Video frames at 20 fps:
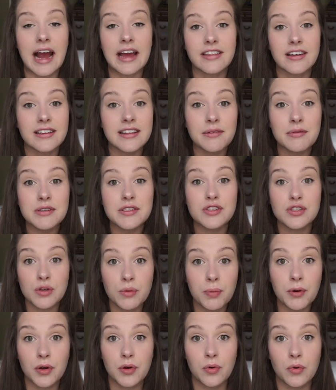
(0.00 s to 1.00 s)
I thought that was
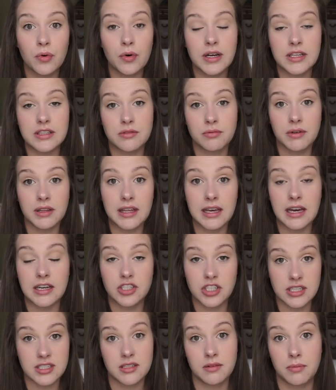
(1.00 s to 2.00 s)
super cool. It's really
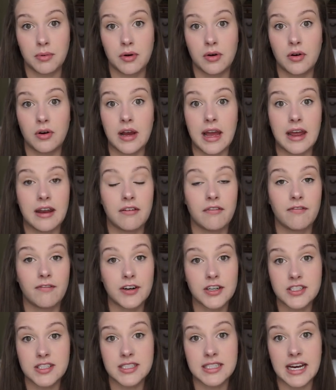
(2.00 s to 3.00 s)
adjustable and
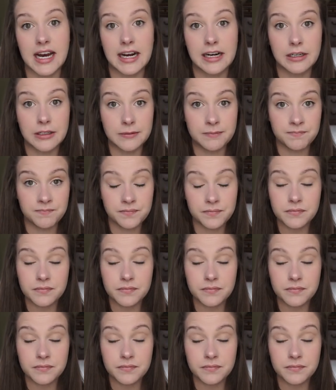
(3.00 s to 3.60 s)
versatile.